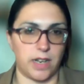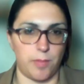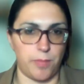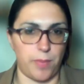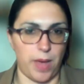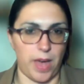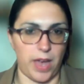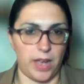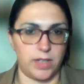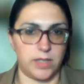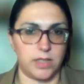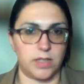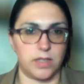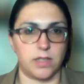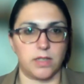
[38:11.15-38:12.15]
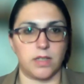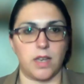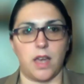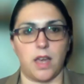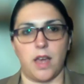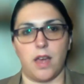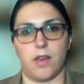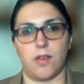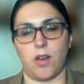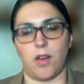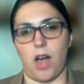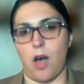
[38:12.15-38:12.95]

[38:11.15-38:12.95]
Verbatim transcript: campaigns and